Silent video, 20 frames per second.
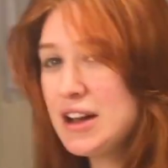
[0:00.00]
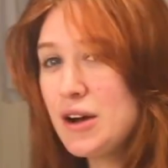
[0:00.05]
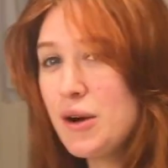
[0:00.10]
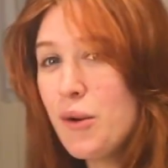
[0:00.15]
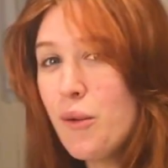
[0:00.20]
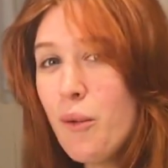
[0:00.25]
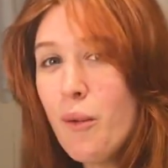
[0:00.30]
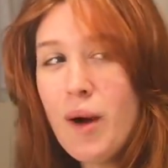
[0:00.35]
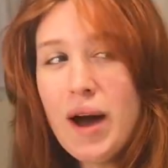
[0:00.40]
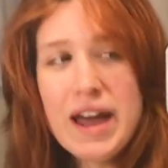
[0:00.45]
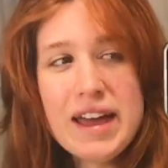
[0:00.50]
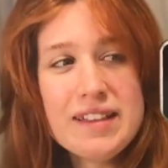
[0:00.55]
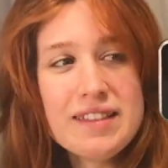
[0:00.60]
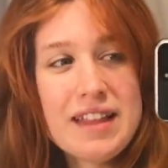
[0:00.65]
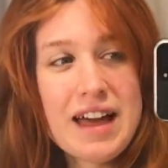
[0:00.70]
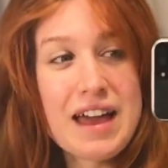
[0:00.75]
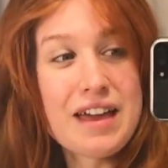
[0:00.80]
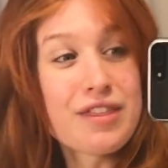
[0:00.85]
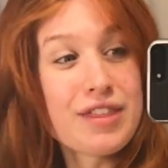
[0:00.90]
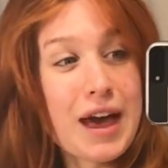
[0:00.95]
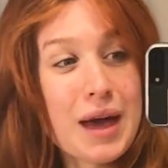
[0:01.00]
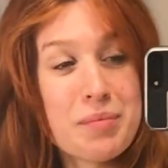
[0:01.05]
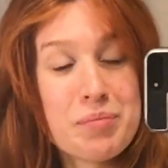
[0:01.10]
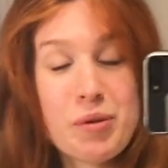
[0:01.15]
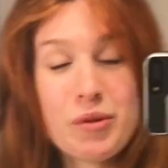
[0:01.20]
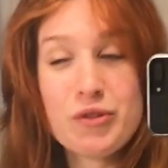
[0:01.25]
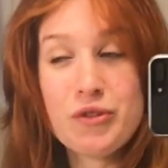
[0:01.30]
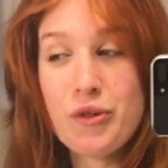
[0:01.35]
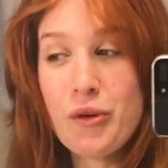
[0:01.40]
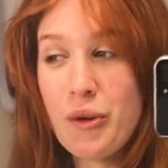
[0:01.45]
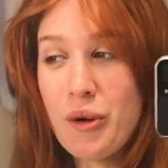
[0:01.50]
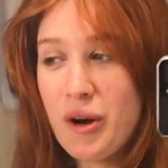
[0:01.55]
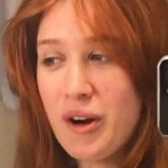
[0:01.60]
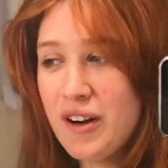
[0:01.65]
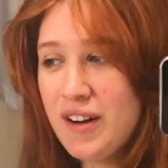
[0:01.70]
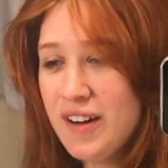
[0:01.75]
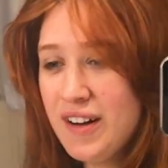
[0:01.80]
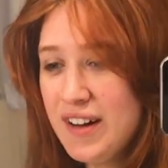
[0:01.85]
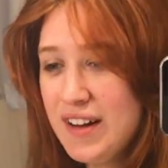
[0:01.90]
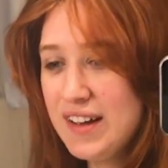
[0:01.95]
quite like that
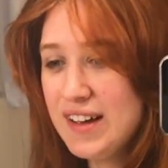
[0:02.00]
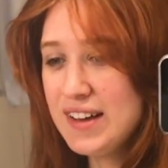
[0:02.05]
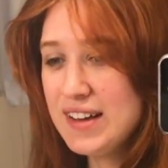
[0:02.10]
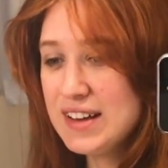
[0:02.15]
before.